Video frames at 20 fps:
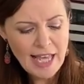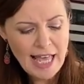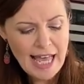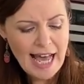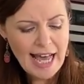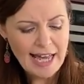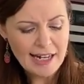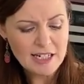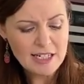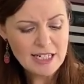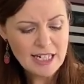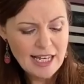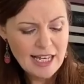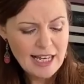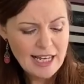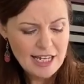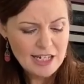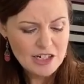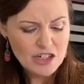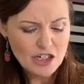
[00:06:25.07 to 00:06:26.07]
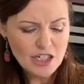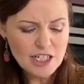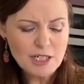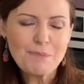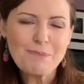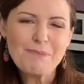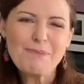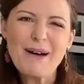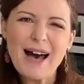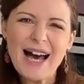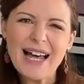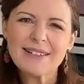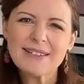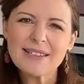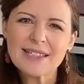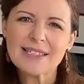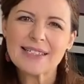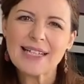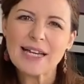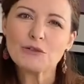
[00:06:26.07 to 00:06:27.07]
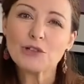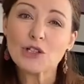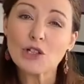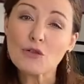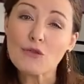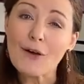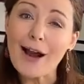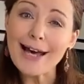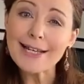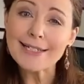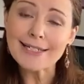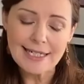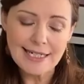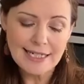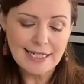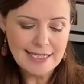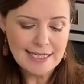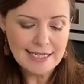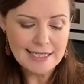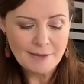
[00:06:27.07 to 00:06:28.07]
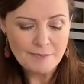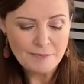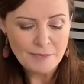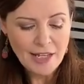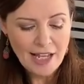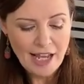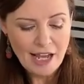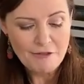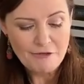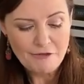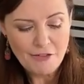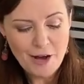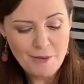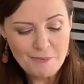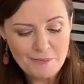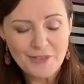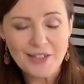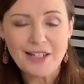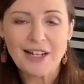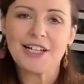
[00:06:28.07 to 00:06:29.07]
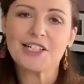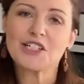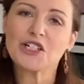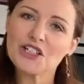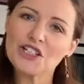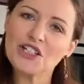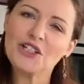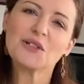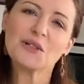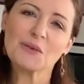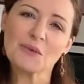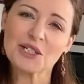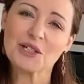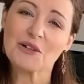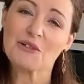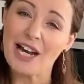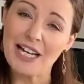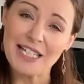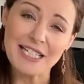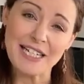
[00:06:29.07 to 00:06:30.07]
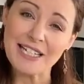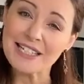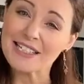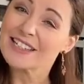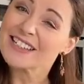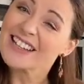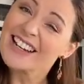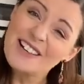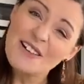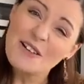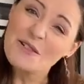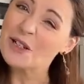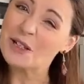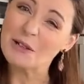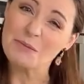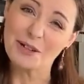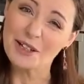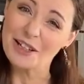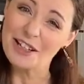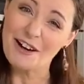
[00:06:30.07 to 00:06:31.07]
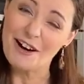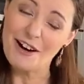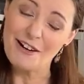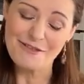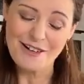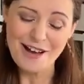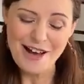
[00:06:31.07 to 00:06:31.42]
and it just balances out the grassiness from, I shouldn't use the word grassiness because I know I'm going to put you off,